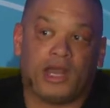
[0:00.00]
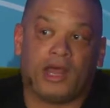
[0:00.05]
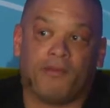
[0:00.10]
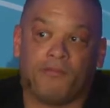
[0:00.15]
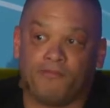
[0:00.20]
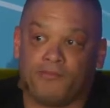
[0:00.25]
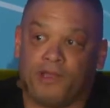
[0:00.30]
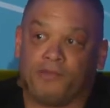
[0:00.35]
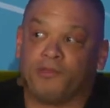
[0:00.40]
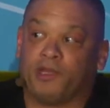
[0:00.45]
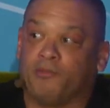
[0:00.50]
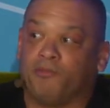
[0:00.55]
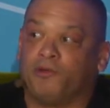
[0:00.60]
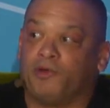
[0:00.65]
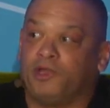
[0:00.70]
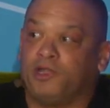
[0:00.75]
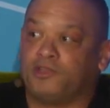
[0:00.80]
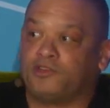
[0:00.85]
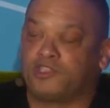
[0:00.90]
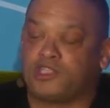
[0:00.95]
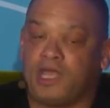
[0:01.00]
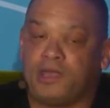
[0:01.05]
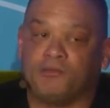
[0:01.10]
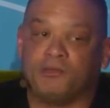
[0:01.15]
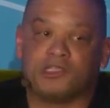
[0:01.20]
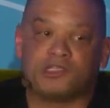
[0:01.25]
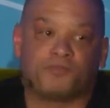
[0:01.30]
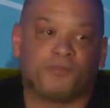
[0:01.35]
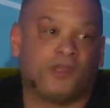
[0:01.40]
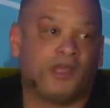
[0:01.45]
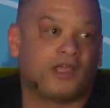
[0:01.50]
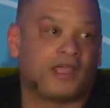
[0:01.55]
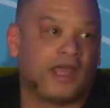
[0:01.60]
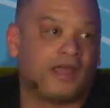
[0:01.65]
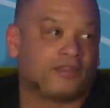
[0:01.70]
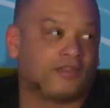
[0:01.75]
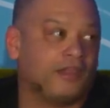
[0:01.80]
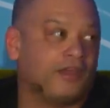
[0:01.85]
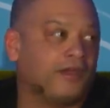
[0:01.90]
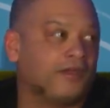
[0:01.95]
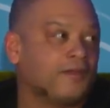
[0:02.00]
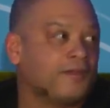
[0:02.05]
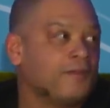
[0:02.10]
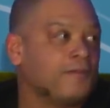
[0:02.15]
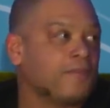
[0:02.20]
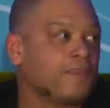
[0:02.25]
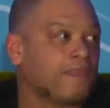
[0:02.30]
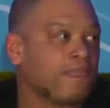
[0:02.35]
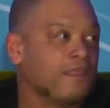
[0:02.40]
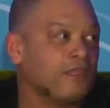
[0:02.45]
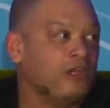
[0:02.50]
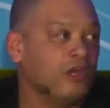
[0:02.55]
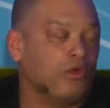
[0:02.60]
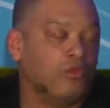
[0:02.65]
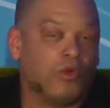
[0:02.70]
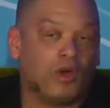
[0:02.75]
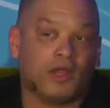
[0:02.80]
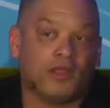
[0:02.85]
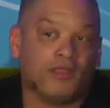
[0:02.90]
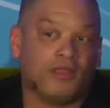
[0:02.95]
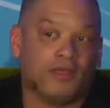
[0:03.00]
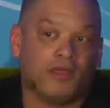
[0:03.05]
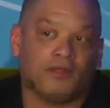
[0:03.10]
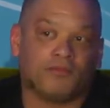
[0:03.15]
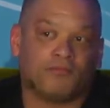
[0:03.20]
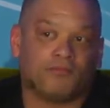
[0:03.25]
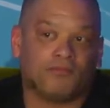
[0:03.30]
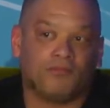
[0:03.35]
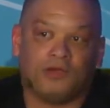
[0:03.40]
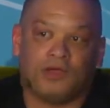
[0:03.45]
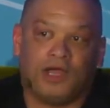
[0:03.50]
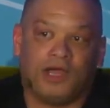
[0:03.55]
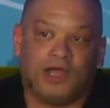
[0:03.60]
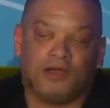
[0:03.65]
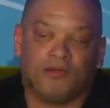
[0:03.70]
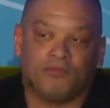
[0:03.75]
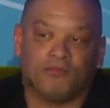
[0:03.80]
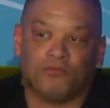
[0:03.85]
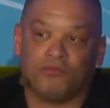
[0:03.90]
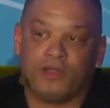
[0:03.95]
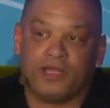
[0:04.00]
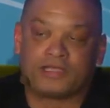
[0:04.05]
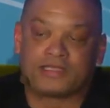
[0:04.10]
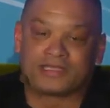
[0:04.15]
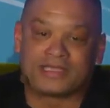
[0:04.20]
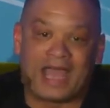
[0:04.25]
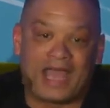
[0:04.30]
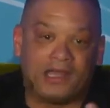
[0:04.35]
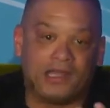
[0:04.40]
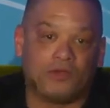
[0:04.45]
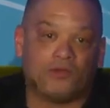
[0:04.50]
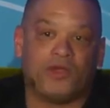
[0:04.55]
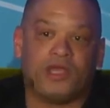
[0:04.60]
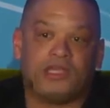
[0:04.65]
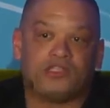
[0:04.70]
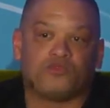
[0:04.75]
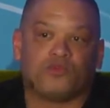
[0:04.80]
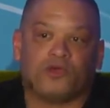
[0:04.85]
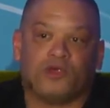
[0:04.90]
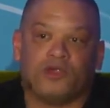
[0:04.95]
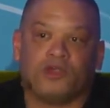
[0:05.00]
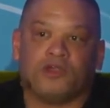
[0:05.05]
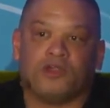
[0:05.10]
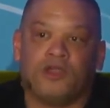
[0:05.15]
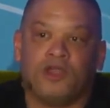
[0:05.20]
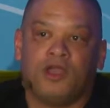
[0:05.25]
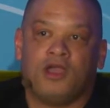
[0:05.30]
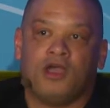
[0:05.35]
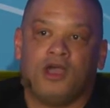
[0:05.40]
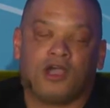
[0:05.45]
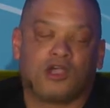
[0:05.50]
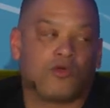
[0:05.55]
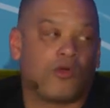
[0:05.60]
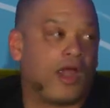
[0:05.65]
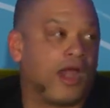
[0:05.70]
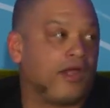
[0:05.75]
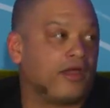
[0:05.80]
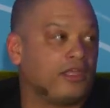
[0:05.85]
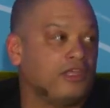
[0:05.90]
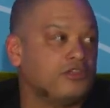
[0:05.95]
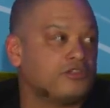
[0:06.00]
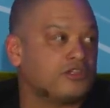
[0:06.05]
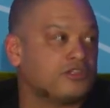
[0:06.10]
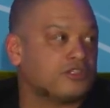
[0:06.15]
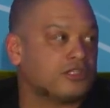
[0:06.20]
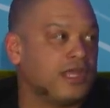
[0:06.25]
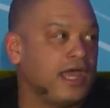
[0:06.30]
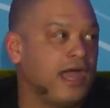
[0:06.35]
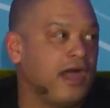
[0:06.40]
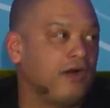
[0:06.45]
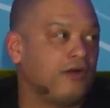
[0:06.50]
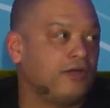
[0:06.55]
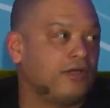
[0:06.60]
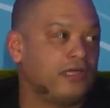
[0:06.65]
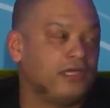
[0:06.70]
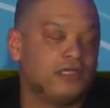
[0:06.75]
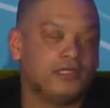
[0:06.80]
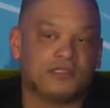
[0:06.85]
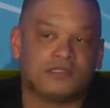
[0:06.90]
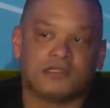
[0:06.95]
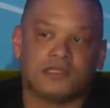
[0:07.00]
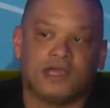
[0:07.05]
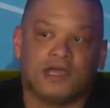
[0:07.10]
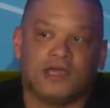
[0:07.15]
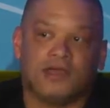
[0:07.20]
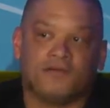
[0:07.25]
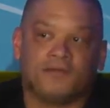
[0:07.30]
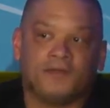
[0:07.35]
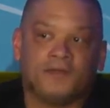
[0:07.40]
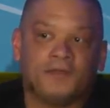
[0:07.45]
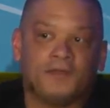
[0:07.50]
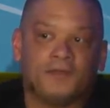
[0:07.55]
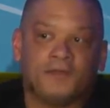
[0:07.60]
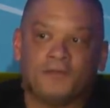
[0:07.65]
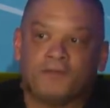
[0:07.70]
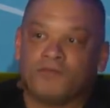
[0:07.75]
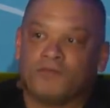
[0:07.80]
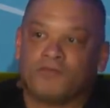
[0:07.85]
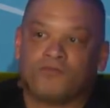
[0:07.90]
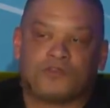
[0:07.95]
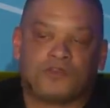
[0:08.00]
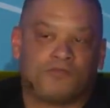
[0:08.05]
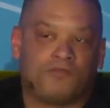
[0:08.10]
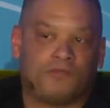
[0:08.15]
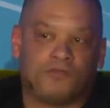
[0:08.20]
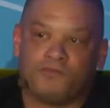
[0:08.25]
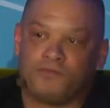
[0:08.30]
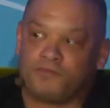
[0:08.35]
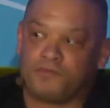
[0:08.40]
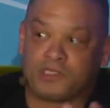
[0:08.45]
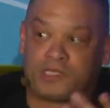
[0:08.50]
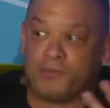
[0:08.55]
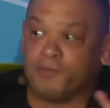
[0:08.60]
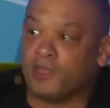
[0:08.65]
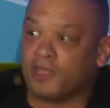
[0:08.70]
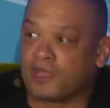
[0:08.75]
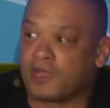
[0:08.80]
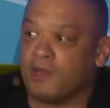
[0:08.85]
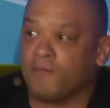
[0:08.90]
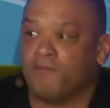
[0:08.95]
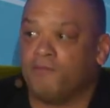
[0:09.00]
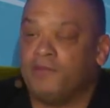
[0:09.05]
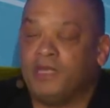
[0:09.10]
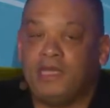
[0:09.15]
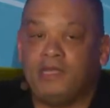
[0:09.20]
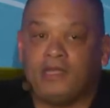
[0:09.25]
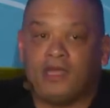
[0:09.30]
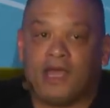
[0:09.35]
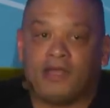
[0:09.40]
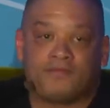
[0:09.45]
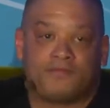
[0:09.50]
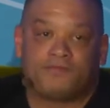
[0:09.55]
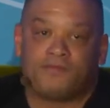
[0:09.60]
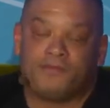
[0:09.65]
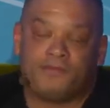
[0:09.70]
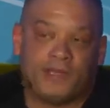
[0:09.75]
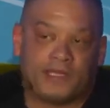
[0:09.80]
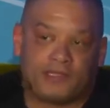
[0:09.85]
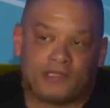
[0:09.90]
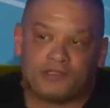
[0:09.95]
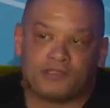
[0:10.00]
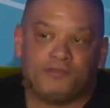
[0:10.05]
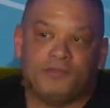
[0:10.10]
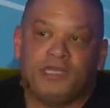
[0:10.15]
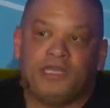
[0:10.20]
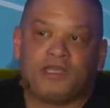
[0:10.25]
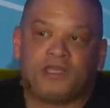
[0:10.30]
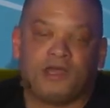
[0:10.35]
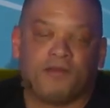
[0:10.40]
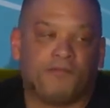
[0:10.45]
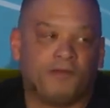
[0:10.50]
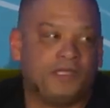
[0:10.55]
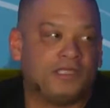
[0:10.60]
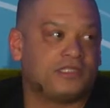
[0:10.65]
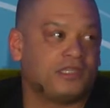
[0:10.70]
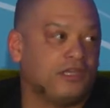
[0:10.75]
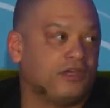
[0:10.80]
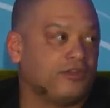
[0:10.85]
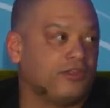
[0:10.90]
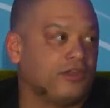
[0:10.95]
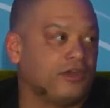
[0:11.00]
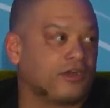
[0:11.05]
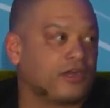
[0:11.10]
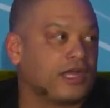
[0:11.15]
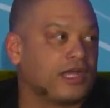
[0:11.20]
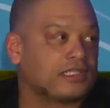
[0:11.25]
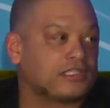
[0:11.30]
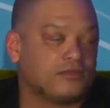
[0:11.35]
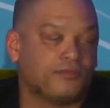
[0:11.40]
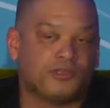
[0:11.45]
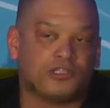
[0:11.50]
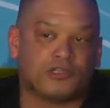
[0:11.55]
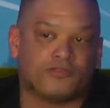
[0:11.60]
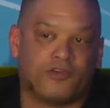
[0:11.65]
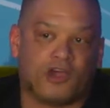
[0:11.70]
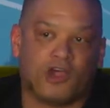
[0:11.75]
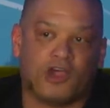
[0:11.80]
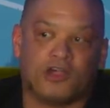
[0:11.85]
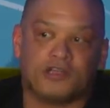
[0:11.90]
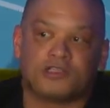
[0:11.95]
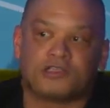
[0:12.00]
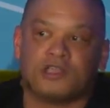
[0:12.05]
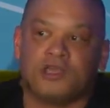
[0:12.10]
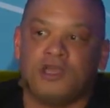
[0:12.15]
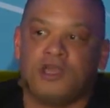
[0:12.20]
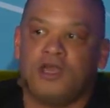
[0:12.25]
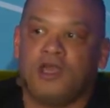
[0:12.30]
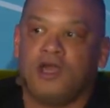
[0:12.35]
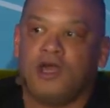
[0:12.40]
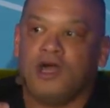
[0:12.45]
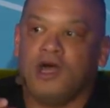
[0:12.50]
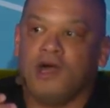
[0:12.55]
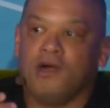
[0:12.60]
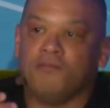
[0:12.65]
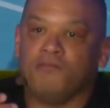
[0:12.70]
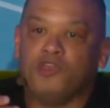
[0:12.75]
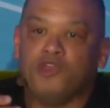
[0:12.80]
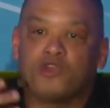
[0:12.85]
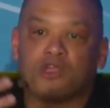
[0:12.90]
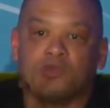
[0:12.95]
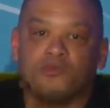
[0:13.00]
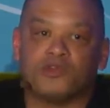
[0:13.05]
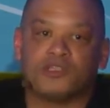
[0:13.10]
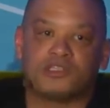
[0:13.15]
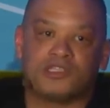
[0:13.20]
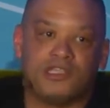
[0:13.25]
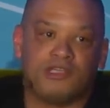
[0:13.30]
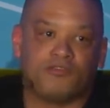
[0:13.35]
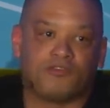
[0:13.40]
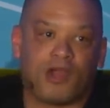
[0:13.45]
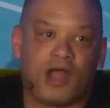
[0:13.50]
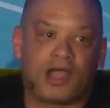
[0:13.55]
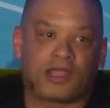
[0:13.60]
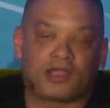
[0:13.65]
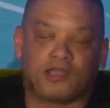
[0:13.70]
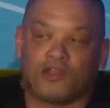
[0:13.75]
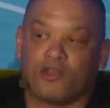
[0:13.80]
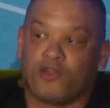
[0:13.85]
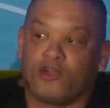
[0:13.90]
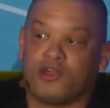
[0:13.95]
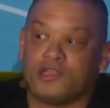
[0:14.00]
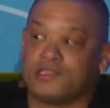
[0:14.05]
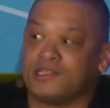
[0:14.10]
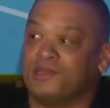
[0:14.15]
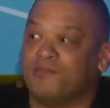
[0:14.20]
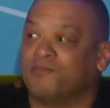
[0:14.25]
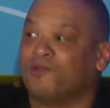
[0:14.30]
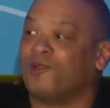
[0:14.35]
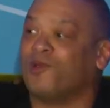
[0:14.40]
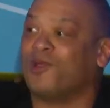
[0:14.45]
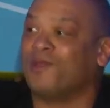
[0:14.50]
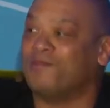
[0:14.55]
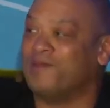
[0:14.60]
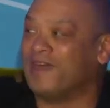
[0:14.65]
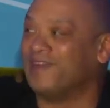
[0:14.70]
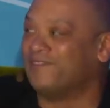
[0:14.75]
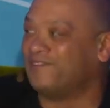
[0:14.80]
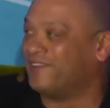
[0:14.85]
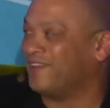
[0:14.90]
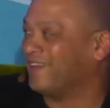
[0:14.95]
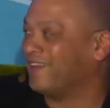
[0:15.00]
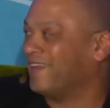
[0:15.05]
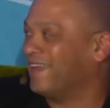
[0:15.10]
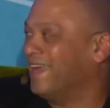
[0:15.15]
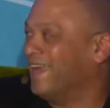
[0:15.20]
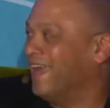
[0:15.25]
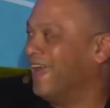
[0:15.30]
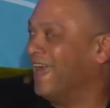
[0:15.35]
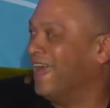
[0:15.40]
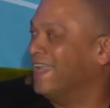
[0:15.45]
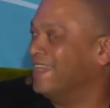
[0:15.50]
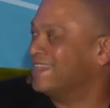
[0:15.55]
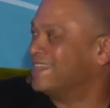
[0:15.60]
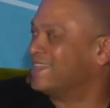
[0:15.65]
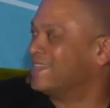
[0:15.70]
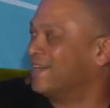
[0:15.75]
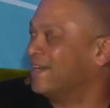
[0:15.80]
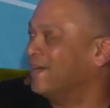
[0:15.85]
and I'm, I'm going to put a shameless plug out there, you know, one of the uh, exciting ways we're acquiring users now is uh, some of the, com- many, I bet there's many companies here that are customers of ours um, you can receive Rocket Lawyer as an employee benefit. And so